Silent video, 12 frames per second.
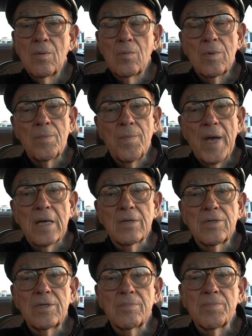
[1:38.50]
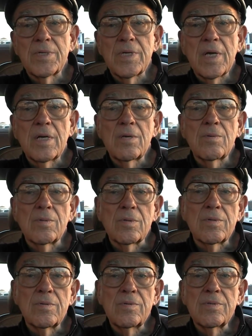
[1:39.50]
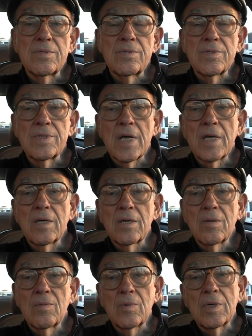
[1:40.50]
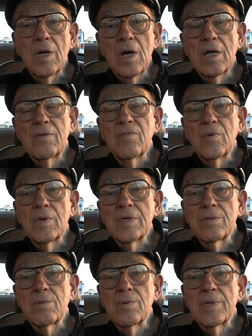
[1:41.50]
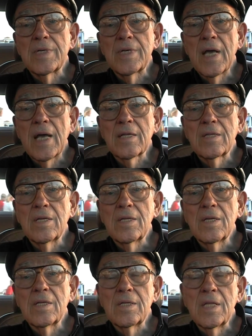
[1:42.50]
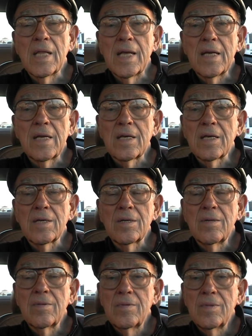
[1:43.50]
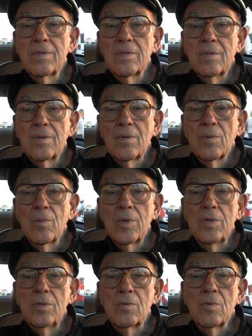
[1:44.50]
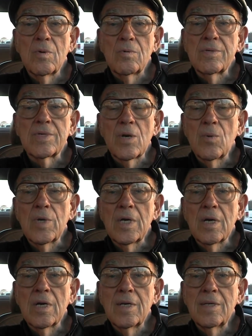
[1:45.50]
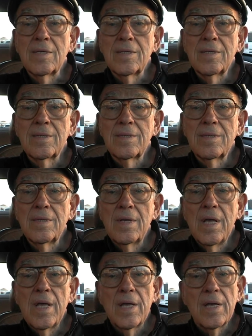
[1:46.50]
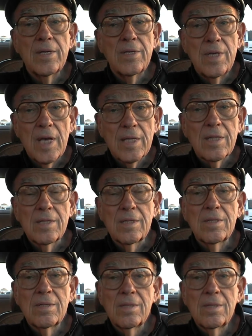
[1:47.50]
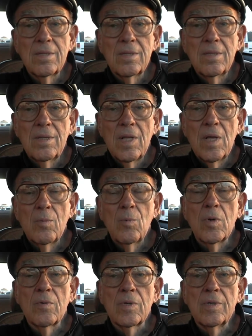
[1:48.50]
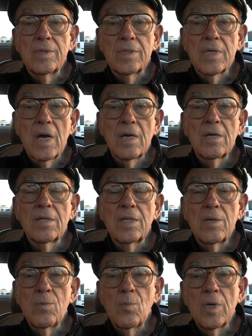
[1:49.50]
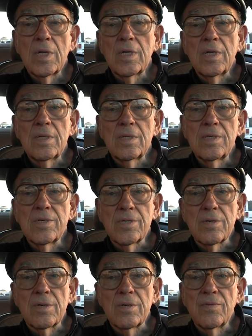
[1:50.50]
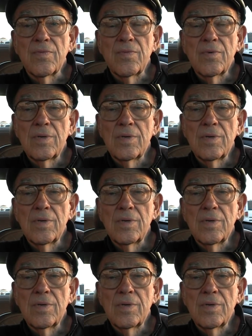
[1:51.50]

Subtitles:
when battleships sank, when cruisers sank, when convoys were attacked in the Atlantic. We knew what was going on, and yet we were entirely willing to serve